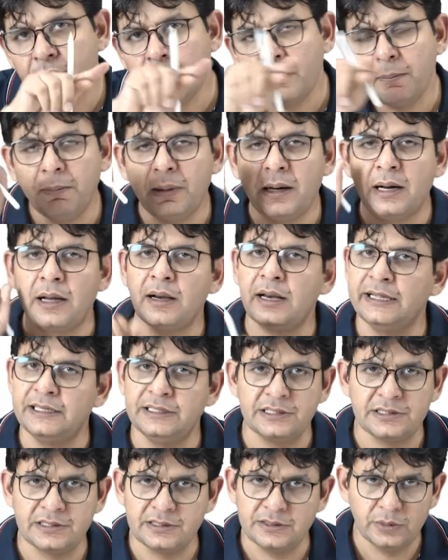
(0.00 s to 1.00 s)
bar like
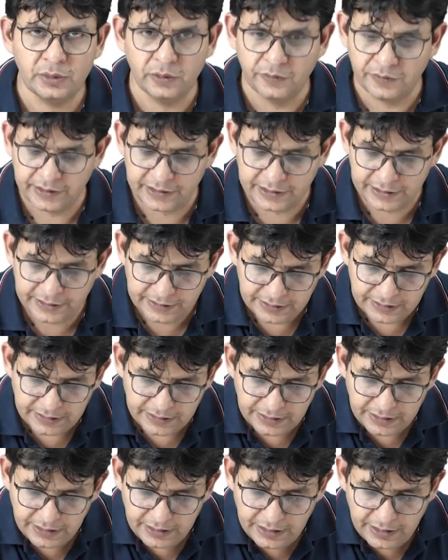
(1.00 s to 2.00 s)
this over it.
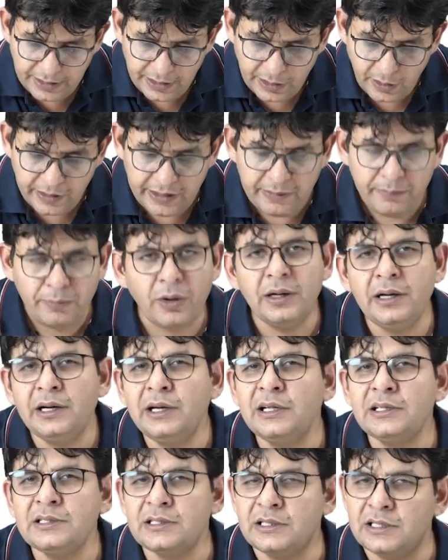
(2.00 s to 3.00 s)
Now
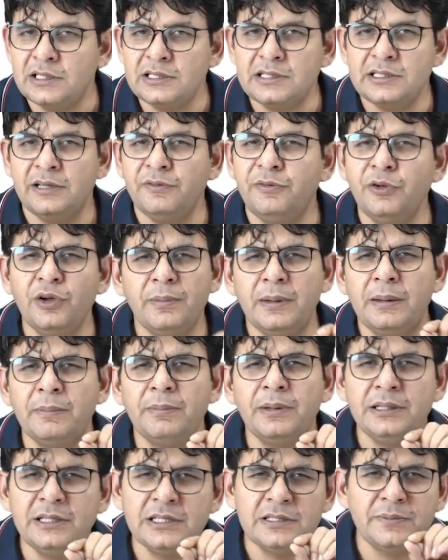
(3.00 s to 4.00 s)
important is this, if you
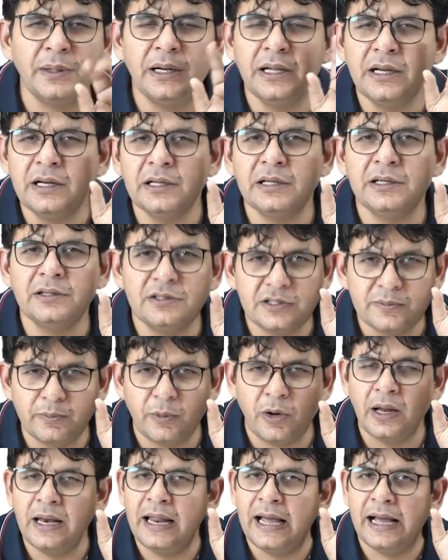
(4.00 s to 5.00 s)
remember this particular
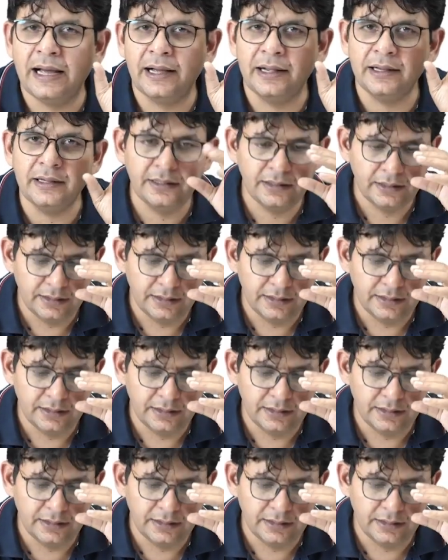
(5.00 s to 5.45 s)
small hack,